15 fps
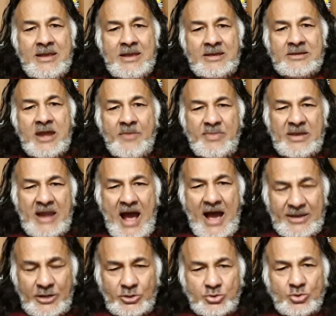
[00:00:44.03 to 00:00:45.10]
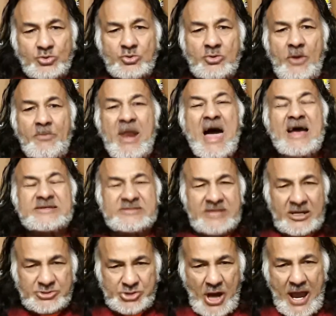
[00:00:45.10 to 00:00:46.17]
They've been hired to do a
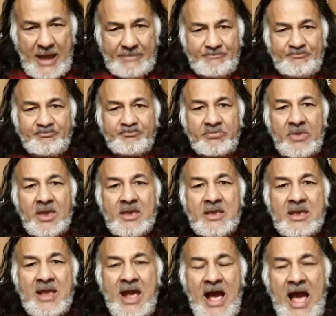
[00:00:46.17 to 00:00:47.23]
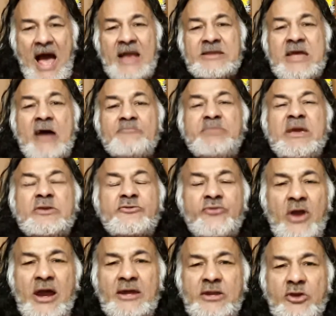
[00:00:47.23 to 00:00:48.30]
blasted job, and they have
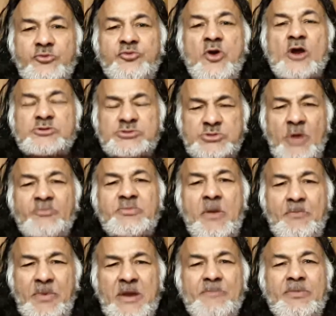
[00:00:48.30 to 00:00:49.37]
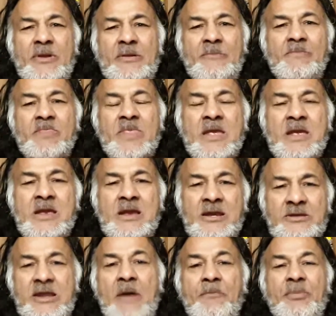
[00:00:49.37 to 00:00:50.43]
betrayed the trust of the people.
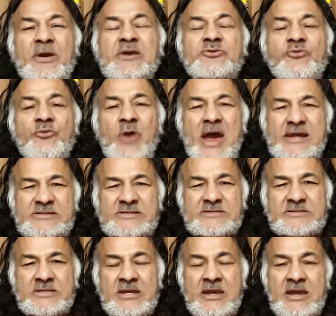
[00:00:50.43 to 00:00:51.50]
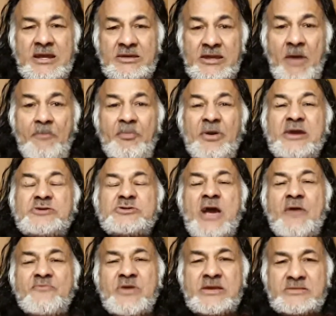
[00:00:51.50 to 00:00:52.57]
They preach race. They preach
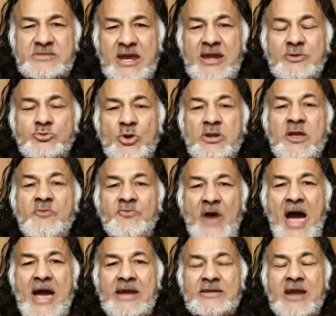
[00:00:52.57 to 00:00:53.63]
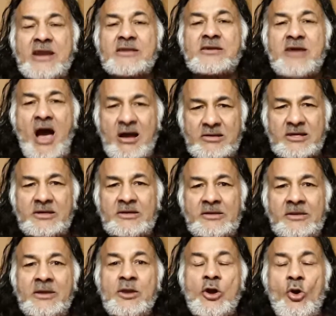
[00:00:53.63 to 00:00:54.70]
everything to divide and conquer,
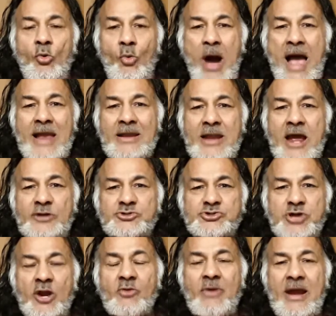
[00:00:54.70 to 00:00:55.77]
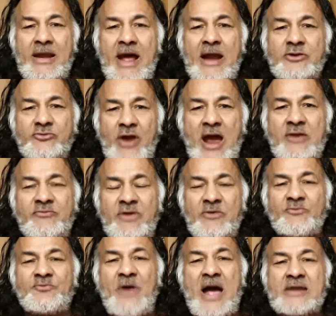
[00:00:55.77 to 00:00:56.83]
while their children are driving
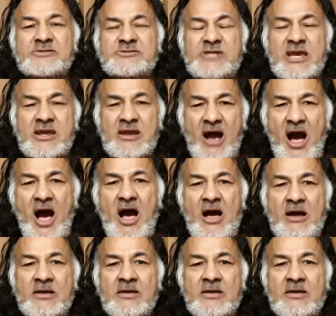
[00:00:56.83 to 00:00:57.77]
fancy cars,